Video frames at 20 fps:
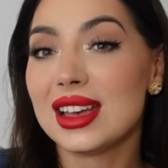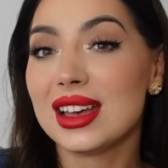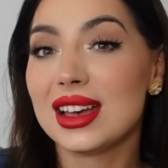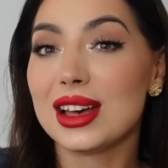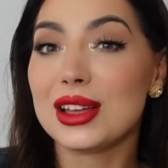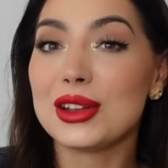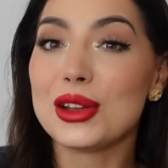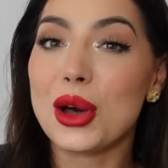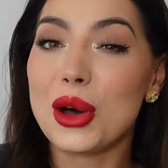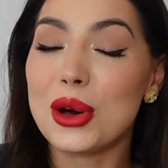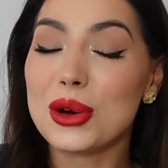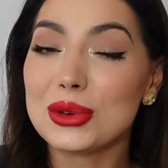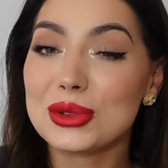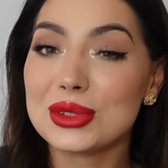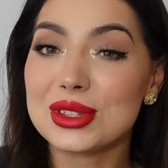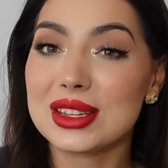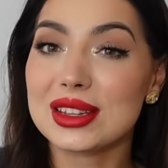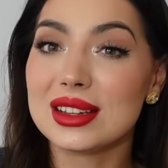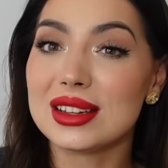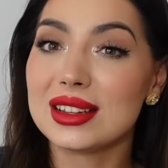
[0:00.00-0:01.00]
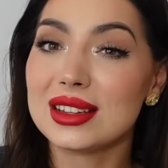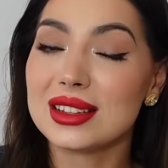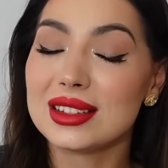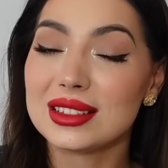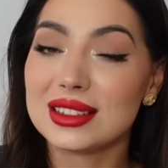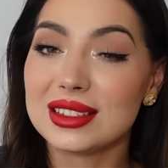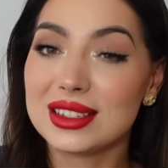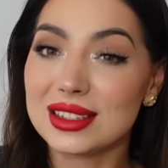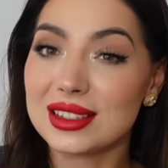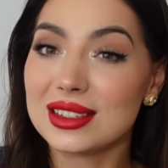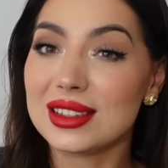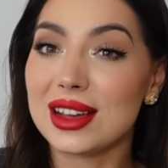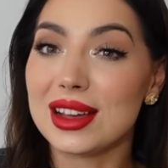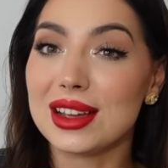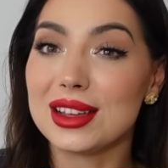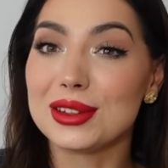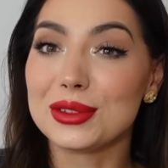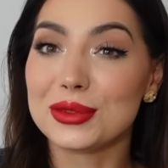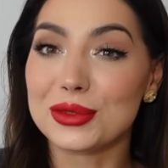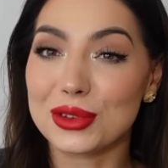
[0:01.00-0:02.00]
an older
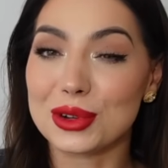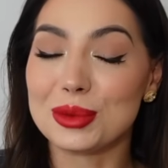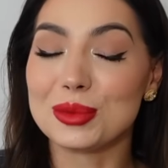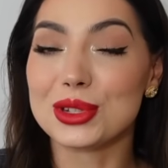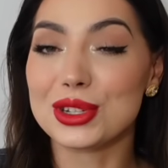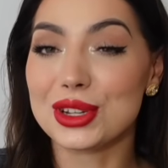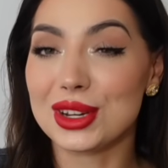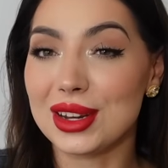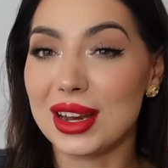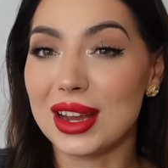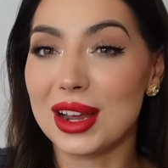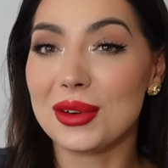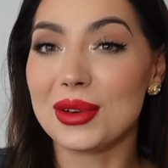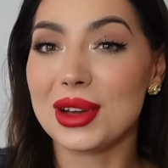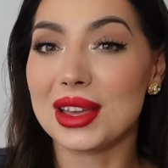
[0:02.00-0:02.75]
design from Chanel.